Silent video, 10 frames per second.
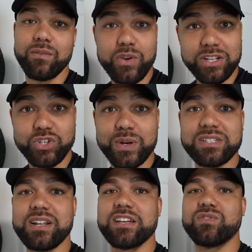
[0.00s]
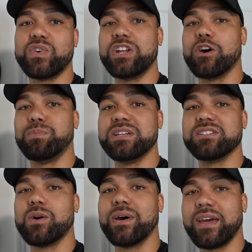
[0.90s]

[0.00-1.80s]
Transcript: If you enjoyed today's video, please go